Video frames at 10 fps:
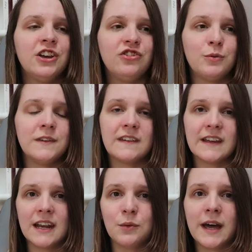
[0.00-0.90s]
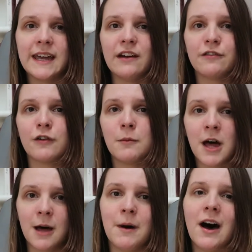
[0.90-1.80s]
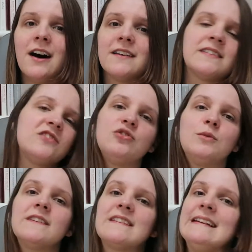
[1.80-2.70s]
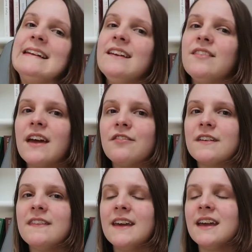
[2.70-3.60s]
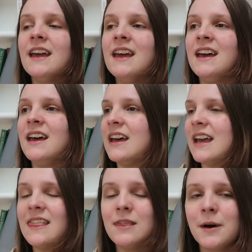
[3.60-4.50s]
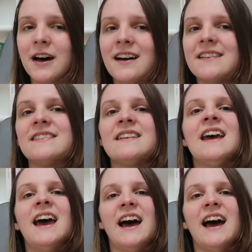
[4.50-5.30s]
She wants to get away from her past, she wants to leave everything in the past,